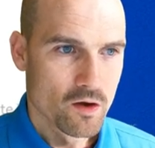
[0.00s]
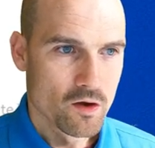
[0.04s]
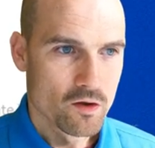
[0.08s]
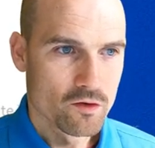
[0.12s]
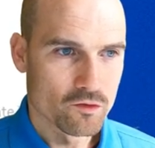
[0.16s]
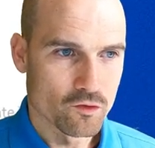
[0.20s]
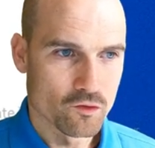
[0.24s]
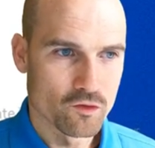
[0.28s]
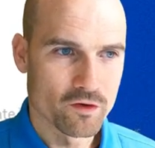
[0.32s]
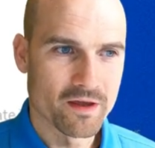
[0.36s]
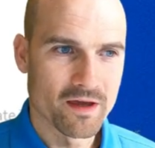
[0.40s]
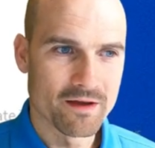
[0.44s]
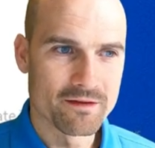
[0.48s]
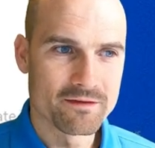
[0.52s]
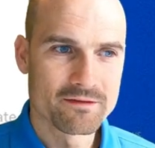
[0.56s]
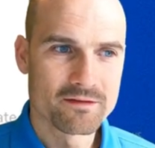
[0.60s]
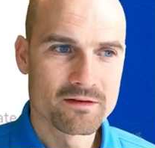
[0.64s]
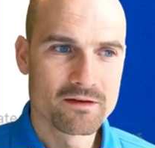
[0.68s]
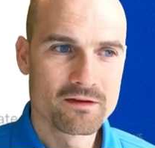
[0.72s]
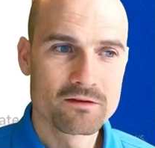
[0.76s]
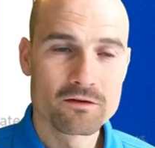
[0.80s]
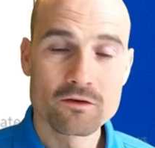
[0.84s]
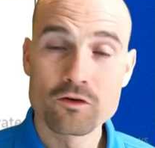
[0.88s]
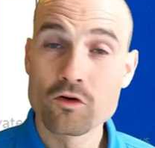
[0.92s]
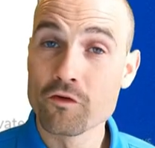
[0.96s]
So you can
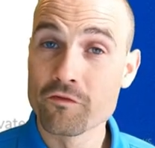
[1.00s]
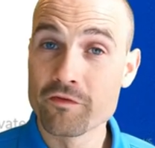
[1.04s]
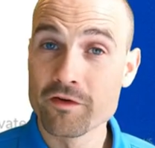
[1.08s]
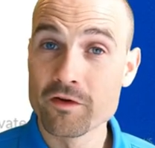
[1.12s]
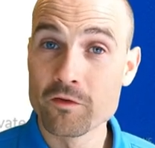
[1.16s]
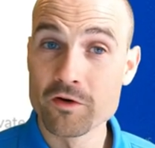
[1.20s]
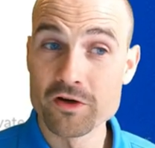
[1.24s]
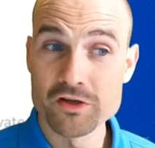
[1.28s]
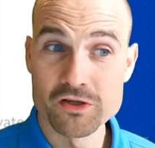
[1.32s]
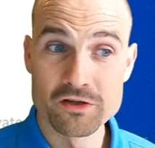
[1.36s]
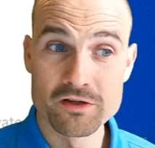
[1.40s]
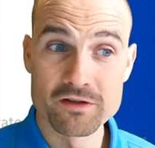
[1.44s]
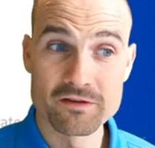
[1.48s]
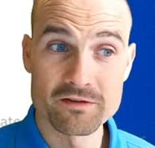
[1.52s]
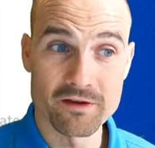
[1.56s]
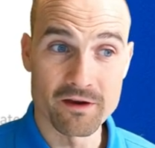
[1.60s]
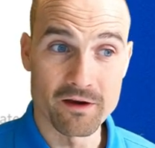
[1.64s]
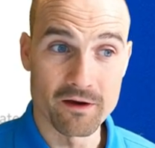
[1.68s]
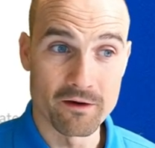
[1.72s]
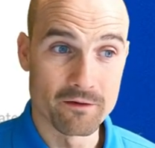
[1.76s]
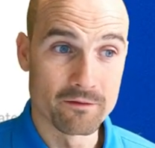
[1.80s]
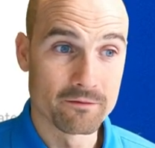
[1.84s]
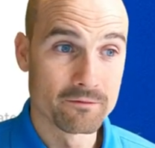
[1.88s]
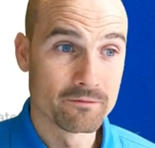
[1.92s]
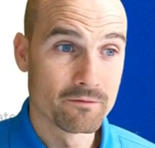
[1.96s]
see the configuration is
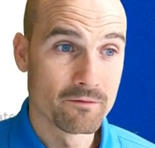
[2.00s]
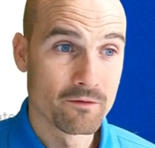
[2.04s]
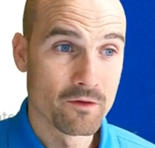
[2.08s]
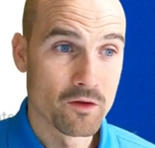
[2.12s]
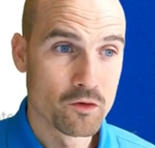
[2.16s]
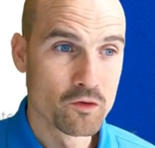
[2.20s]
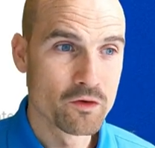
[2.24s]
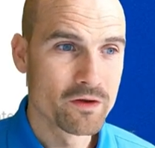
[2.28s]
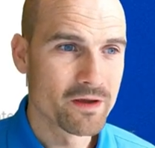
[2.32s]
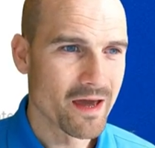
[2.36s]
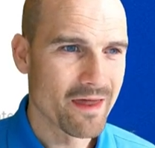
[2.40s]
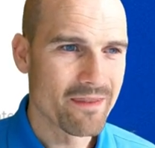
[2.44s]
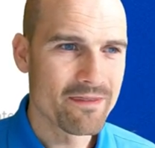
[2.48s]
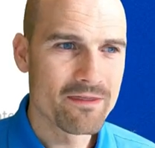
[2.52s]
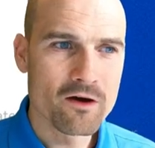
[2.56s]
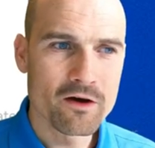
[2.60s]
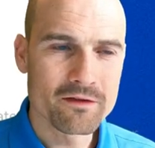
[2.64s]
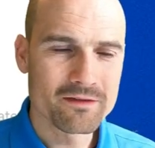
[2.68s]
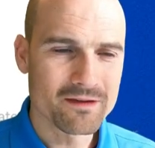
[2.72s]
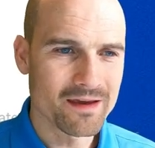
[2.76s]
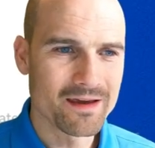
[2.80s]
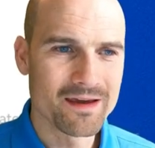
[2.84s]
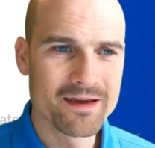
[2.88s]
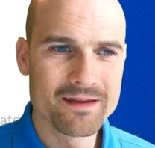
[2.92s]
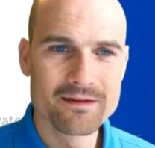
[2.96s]
here. You
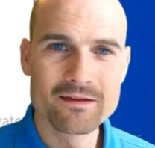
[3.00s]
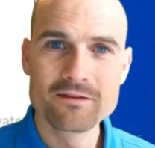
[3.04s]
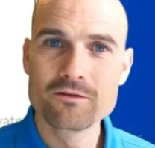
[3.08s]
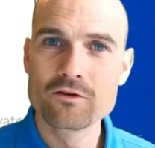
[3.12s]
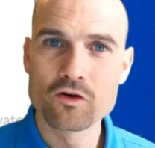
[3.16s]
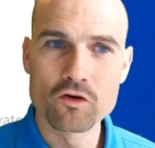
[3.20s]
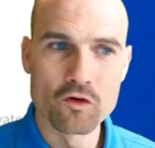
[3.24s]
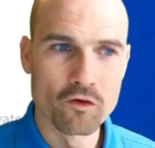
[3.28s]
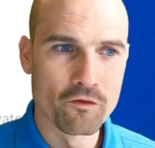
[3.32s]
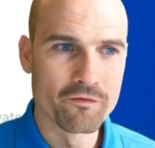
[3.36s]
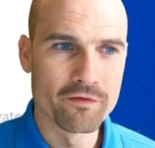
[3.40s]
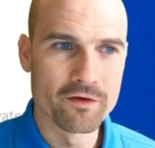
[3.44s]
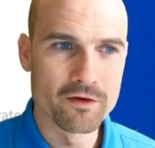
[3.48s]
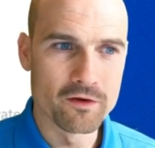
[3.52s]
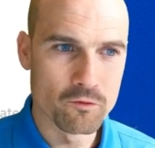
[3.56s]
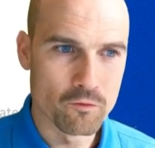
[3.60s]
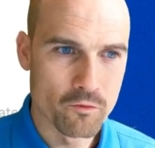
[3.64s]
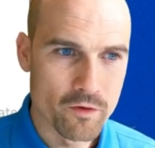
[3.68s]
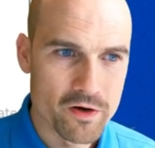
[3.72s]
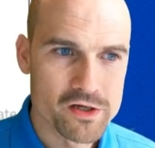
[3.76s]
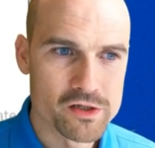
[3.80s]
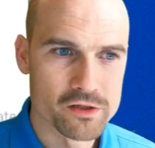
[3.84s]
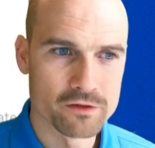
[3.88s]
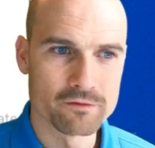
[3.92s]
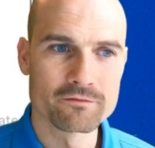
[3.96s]
cannot edit the
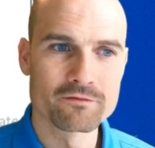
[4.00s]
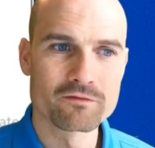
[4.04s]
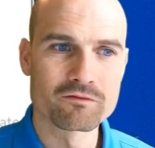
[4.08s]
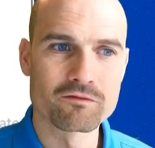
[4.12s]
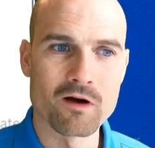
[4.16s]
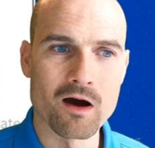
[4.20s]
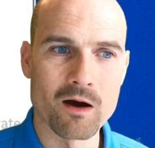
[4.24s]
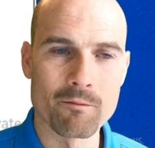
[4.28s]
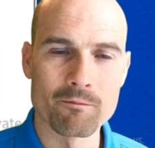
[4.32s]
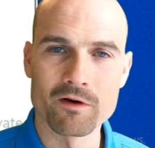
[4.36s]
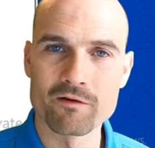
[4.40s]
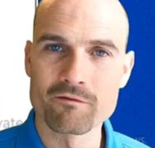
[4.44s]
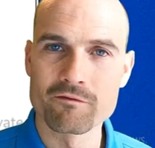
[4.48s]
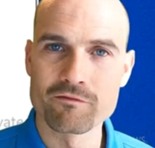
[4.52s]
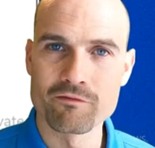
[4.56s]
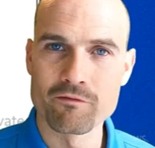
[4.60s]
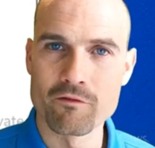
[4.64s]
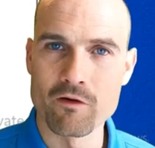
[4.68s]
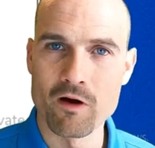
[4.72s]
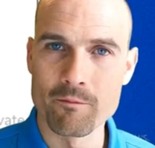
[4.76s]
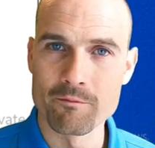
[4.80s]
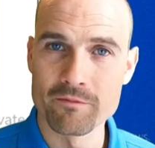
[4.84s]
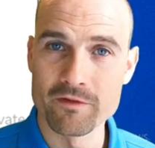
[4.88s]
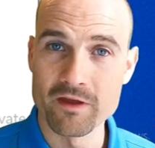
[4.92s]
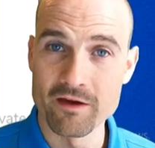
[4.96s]
configuration from,
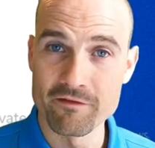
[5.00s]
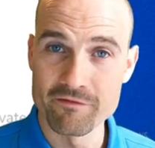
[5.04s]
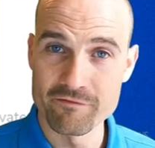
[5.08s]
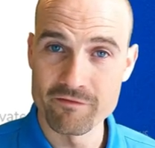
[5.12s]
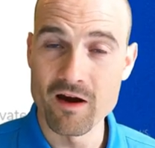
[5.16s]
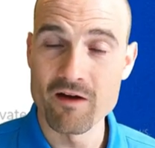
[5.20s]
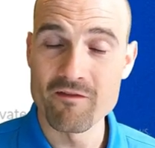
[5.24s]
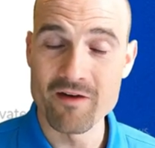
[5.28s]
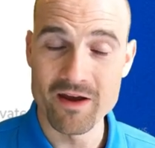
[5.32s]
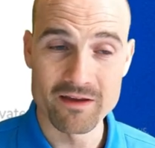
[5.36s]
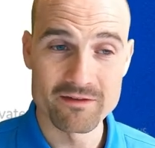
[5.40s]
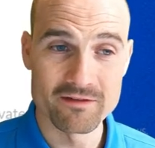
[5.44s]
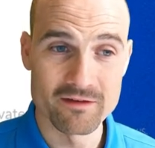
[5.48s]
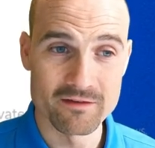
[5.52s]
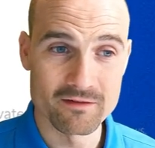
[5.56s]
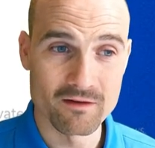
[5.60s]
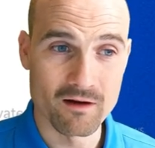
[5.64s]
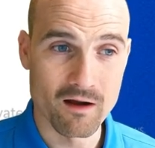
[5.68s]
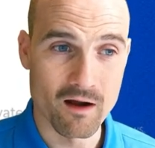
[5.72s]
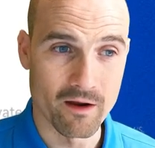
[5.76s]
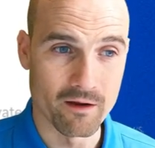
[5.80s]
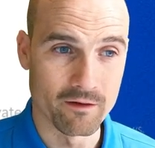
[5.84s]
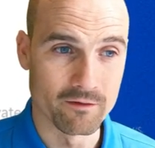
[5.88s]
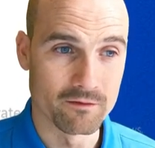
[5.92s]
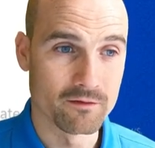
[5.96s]
from the F five access
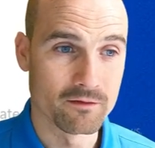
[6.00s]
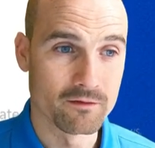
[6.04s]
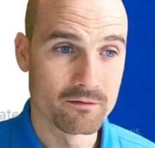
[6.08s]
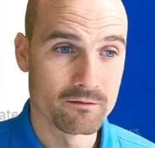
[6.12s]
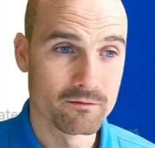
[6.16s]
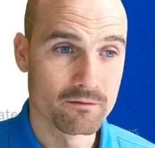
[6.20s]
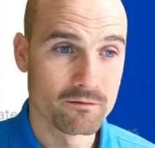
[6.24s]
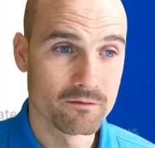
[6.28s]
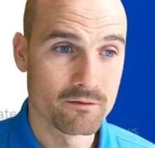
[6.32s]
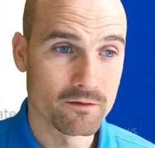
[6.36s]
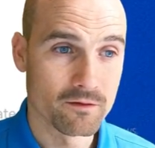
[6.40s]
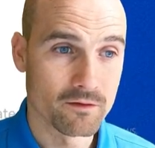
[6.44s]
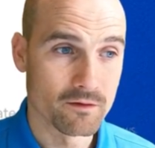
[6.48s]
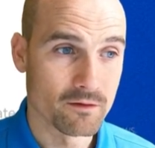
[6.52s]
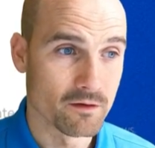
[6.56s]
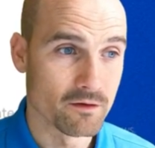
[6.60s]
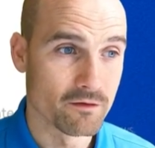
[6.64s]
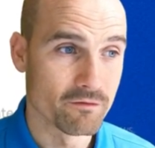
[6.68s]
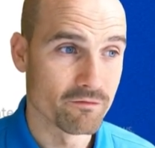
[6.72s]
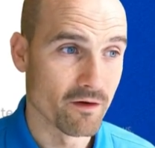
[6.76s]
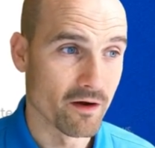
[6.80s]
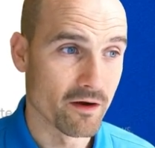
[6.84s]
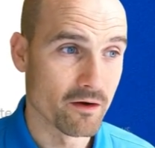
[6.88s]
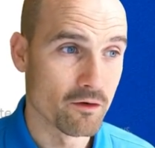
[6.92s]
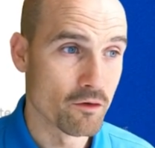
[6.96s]
client.
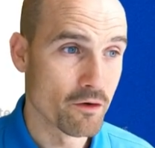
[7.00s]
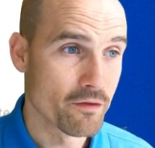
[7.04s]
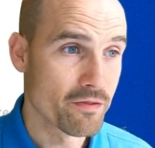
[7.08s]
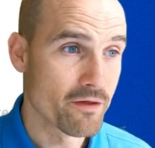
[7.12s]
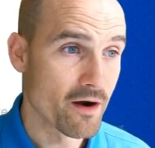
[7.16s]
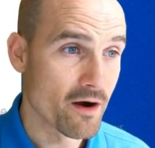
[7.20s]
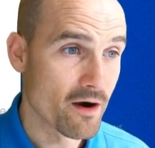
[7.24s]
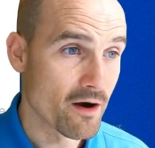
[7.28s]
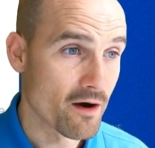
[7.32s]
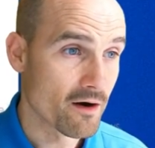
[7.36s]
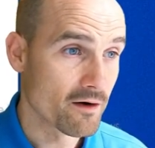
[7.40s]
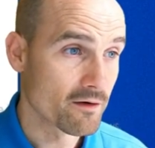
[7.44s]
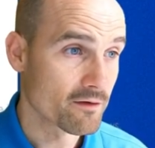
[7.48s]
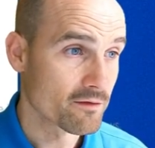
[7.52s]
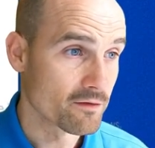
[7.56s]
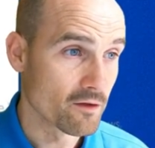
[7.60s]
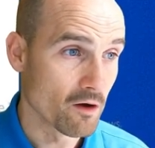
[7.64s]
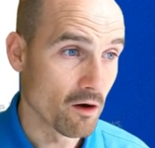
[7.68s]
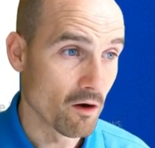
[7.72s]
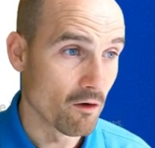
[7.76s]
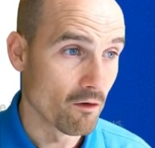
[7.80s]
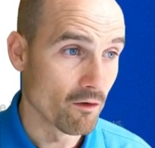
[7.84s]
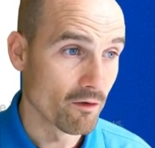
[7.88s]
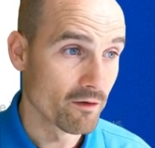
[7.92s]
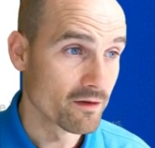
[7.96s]
If I go there,
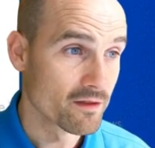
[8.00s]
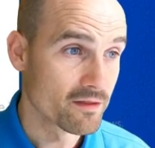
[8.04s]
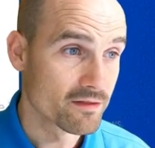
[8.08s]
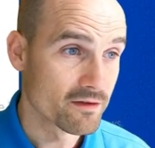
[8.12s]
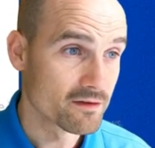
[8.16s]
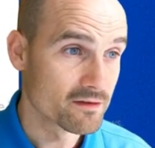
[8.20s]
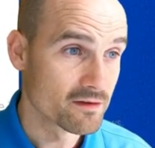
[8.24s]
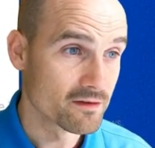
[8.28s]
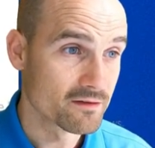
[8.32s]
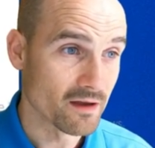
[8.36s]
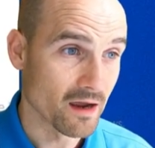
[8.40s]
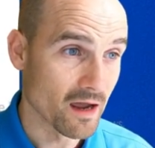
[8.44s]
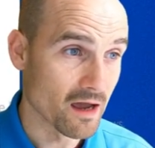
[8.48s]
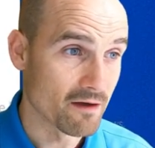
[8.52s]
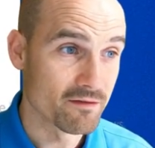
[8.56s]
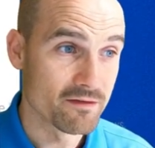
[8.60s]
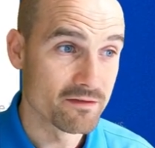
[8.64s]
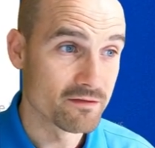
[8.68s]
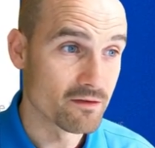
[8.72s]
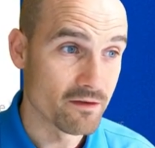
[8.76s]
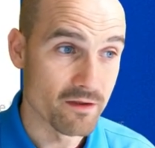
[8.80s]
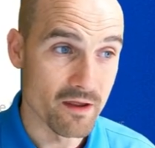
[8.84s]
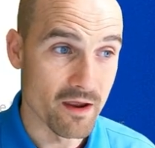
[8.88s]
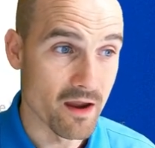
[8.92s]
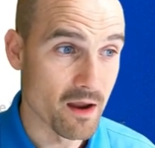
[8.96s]
the only settings I have is
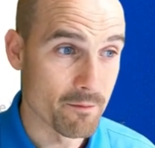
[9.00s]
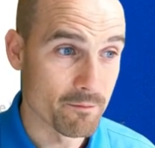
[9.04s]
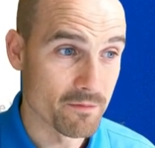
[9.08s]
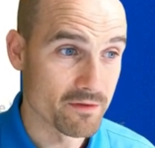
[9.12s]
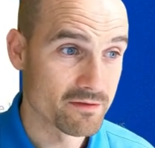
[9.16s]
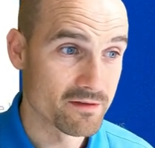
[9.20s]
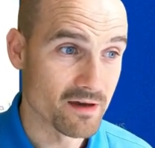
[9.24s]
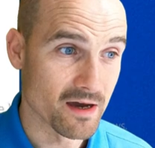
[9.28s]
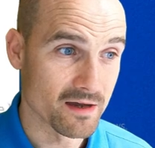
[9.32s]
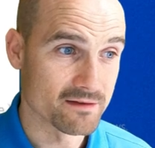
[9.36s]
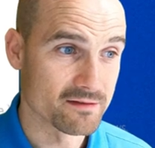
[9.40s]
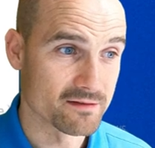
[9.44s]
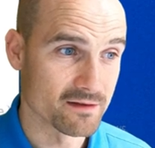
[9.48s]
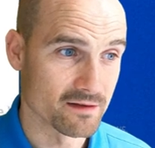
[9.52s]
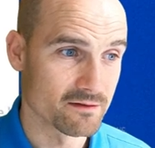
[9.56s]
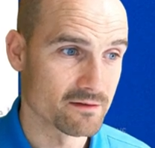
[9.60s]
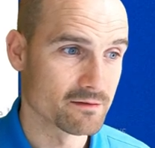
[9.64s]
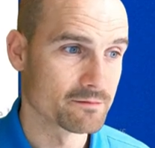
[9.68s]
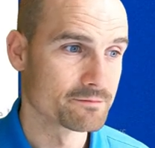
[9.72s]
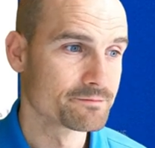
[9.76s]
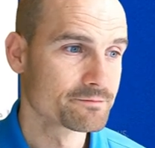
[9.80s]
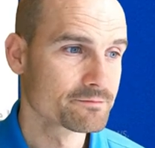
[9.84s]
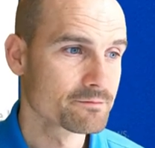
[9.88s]
the name and that's it.